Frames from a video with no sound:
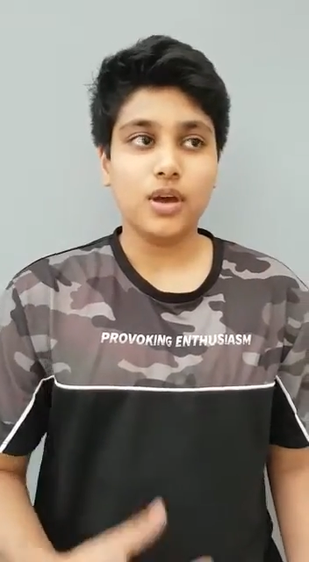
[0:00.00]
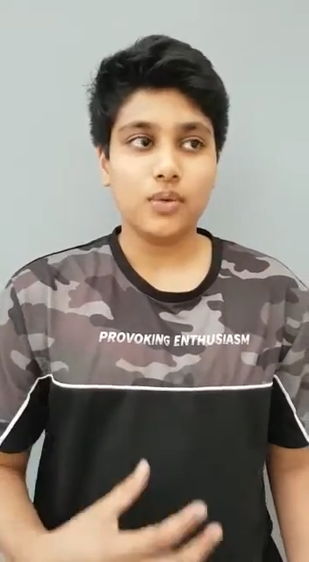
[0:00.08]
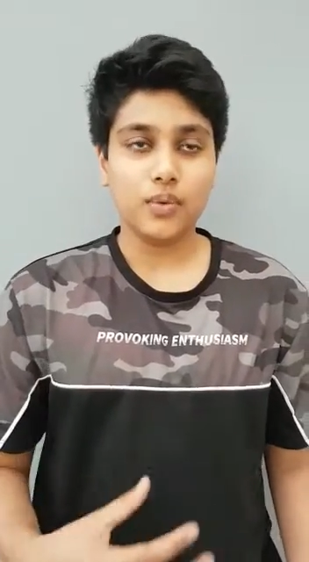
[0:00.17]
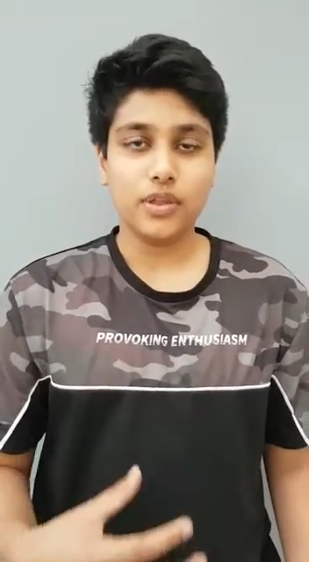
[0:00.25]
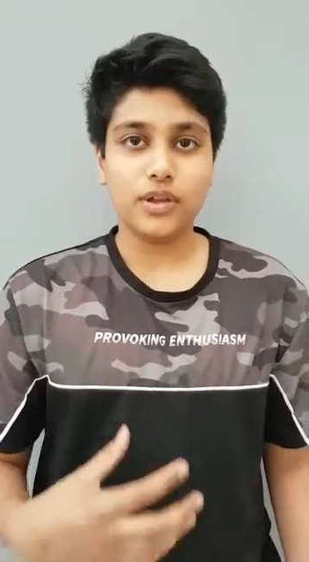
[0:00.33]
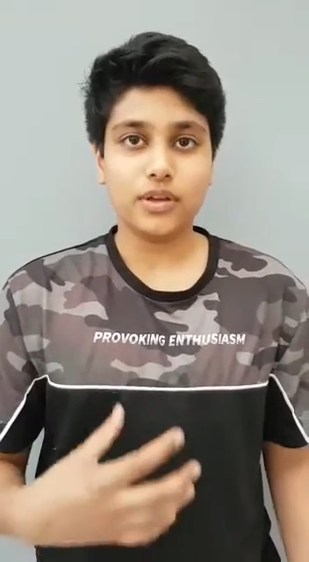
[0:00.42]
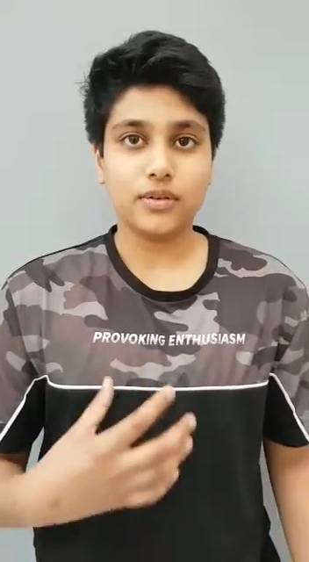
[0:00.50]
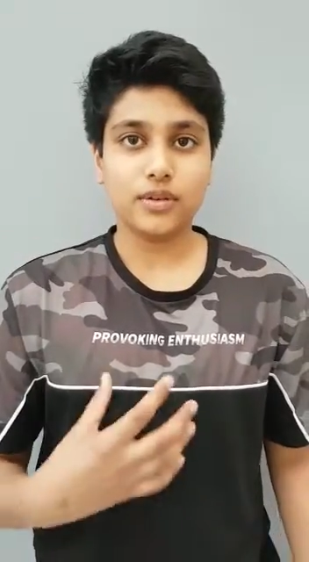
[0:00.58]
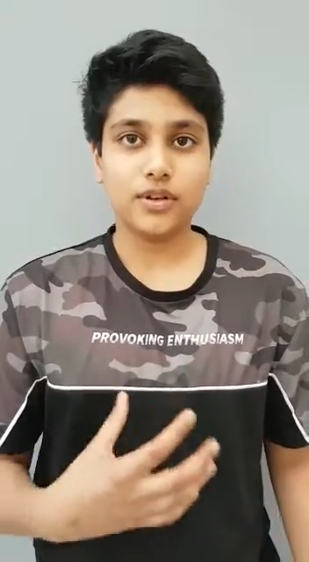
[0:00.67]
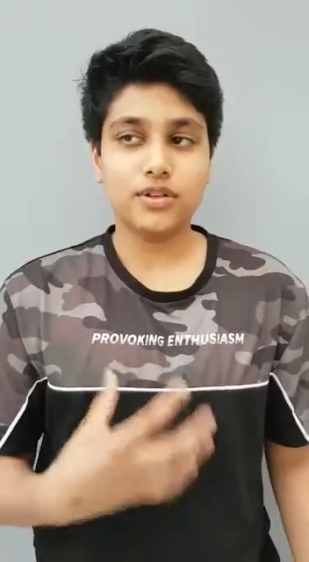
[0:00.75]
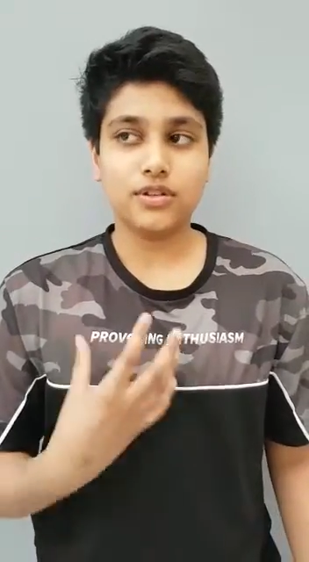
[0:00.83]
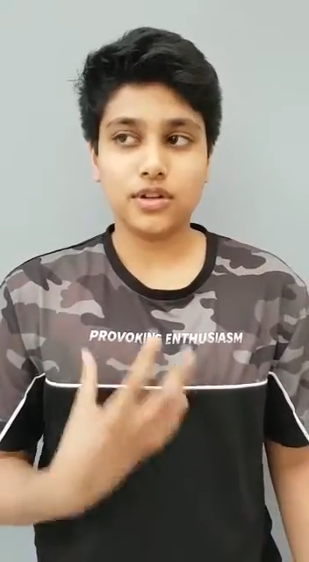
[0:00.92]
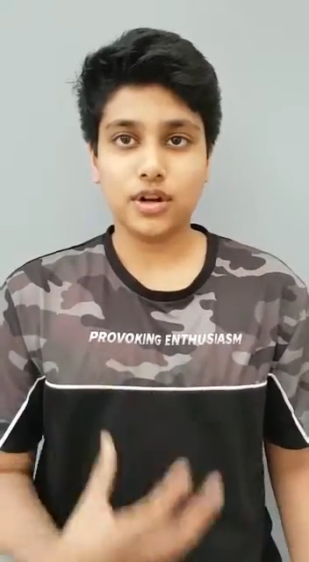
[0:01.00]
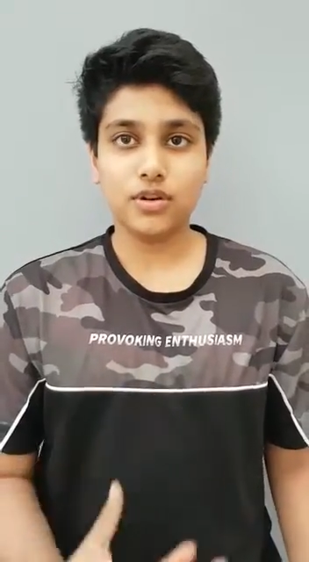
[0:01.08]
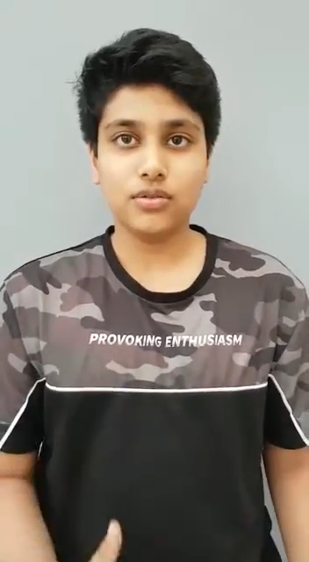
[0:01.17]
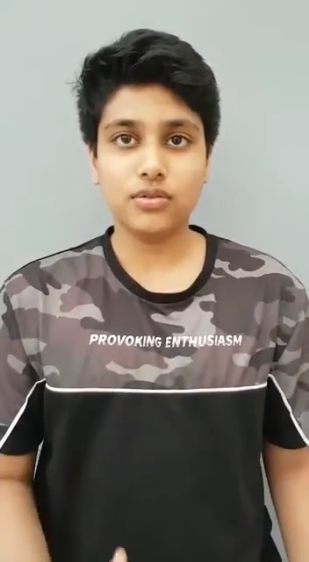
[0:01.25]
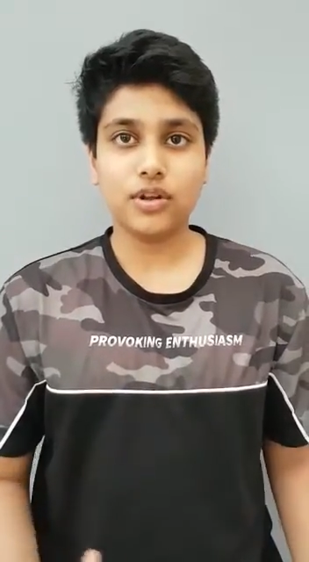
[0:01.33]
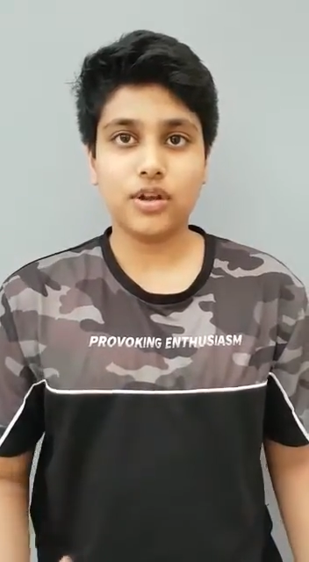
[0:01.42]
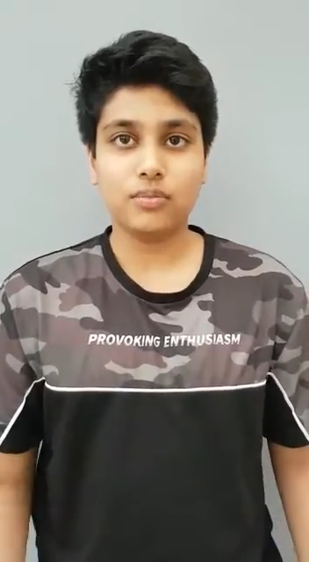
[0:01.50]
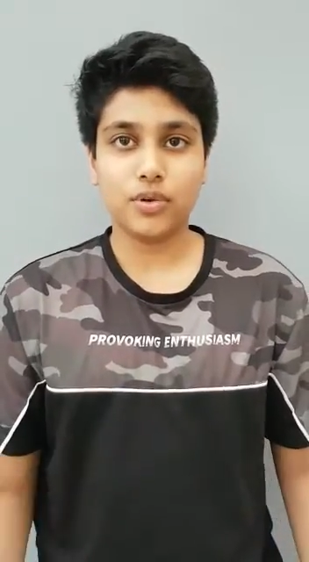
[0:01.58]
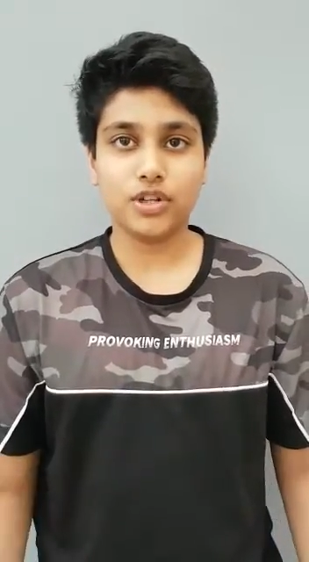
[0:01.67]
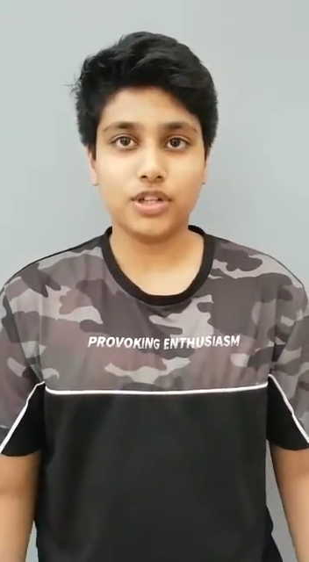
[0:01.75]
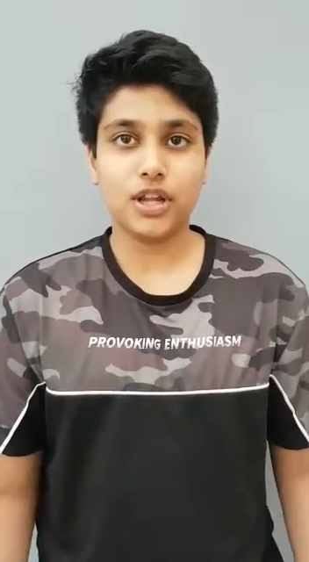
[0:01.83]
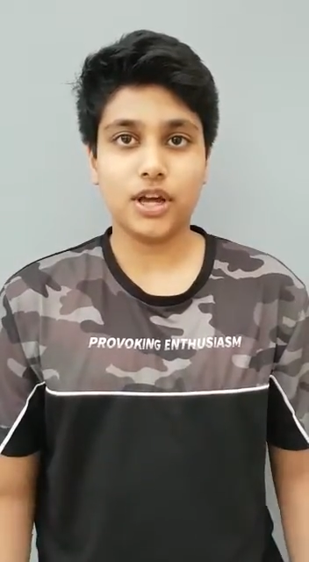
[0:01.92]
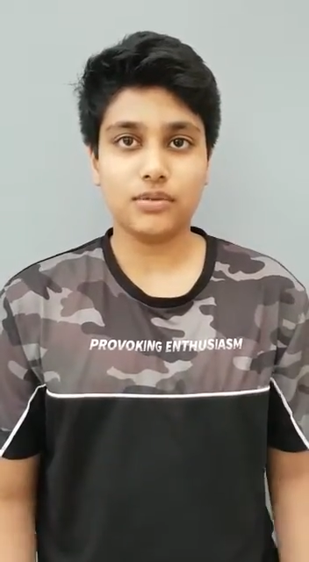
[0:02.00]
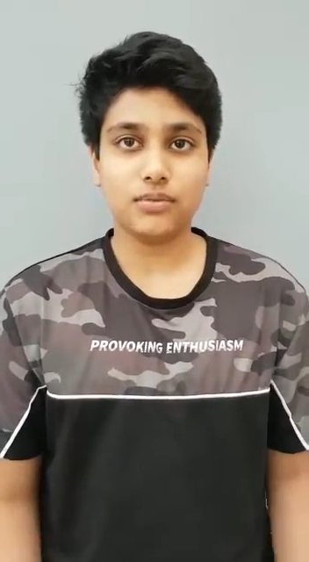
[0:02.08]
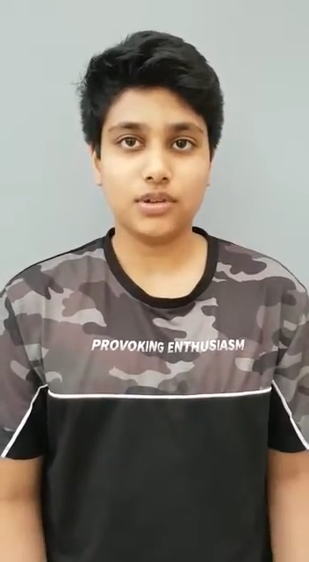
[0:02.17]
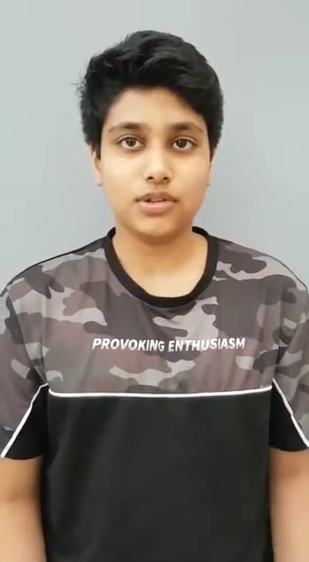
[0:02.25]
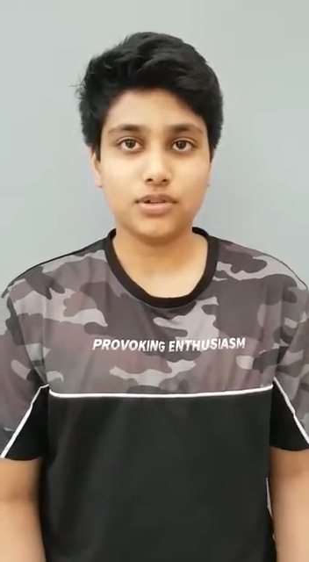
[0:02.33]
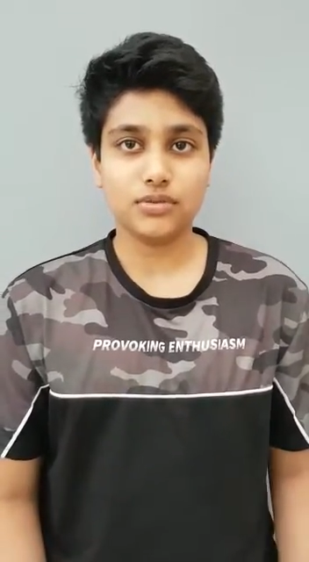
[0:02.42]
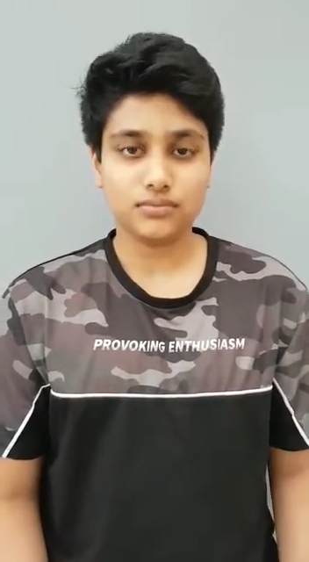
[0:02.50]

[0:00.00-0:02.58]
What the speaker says: with a good tone and body language.